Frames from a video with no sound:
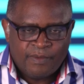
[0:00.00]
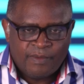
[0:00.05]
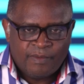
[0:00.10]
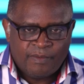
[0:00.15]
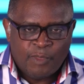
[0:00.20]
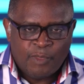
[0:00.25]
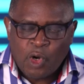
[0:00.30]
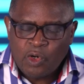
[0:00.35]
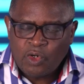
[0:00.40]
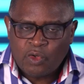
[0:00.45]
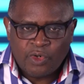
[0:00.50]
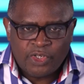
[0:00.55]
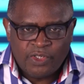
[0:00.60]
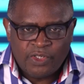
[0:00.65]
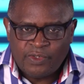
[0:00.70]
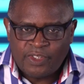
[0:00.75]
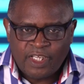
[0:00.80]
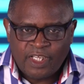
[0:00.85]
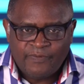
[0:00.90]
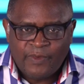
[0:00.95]
Paul
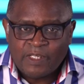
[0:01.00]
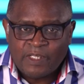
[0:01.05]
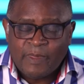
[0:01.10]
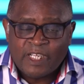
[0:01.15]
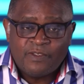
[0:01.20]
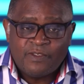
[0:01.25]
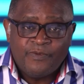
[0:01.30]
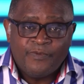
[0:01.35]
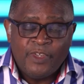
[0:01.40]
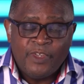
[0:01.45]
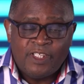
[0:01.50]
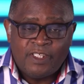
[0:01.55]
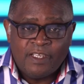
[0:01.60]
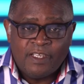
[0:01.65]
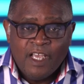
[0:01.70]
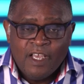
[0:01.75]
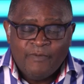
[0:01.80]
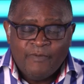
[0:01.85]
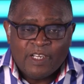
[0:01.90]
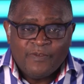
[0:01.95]
continues to say,
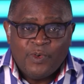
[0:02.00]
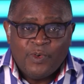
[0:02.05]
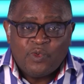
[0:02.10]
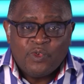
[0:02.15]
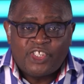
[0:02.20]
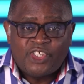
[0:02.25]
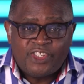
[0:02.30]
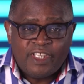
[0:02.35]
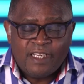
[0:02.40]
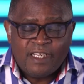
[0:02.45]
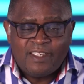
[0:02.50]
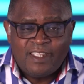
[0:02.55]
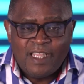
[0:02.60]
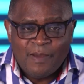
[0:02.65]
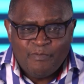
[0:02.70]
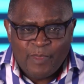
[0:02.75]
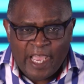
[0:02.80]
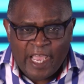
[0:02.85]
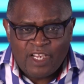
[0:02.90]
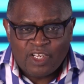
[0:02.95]
for to set the
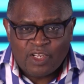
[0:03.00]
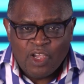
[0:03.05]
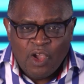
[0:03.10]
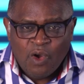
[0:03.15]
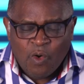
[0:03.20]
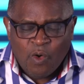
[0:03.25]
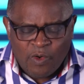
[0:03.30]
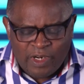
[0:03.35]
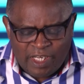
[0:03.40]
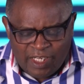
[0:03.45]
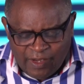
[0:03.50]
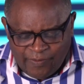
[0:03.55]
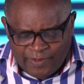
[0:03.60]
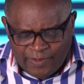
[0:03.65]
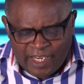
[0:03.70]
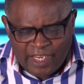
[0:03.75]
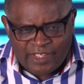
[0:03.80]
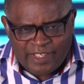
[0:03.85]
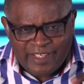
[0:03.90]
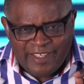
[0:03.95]
mind on the
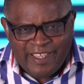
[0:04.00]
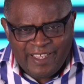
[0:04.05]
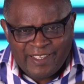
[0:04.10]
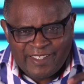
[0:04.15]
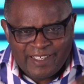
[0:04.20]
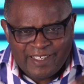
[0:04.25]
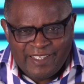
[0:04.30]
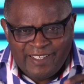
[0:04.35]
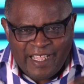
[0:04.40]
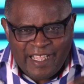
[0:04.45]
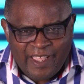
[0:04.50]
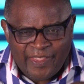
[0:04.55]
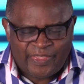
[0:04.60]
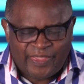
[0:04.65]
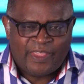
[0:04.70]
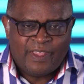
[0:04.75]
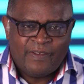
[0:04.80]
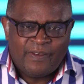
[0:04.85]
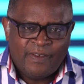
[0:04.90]
flesh is death.